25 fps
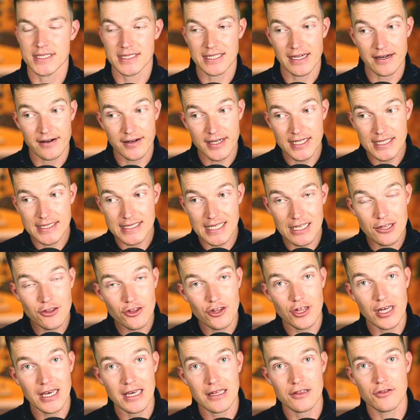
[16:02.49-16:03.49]
There is a
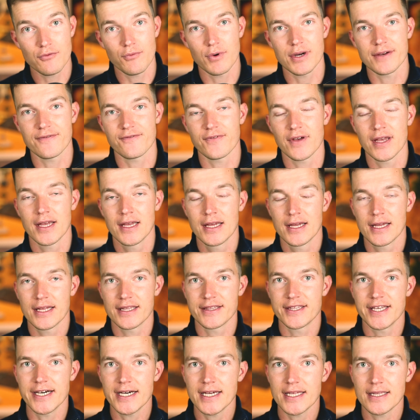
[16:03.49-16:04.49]
change we've
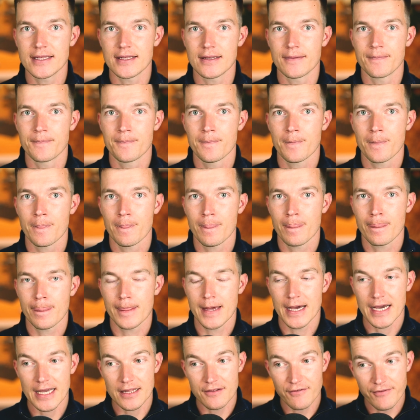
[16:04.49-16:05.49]
done,
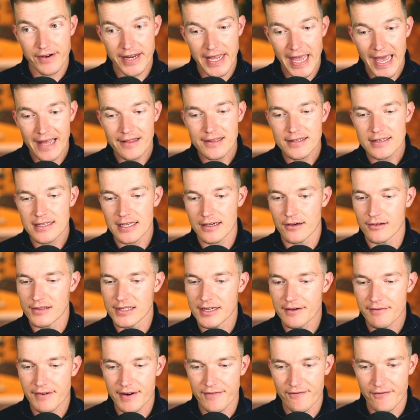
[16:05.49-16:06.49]
and reality
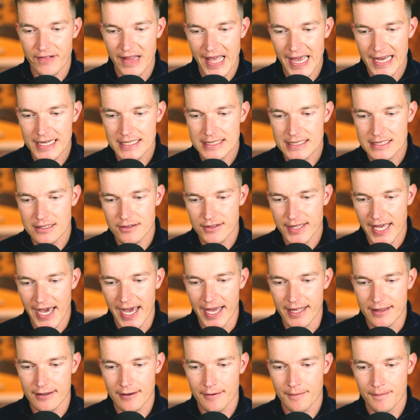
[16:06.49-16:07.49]
only reflects you
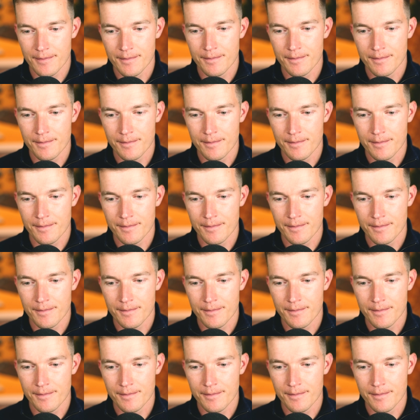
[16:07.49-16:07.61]
that.